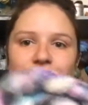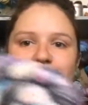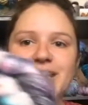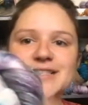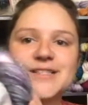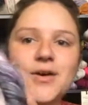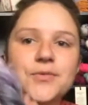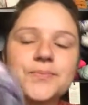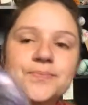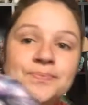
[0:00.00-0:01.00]
Okay,
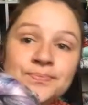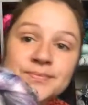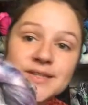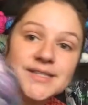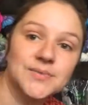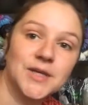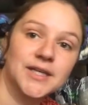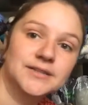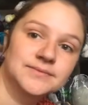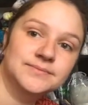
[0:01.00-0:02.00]
so this
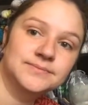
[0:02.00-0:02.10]
one.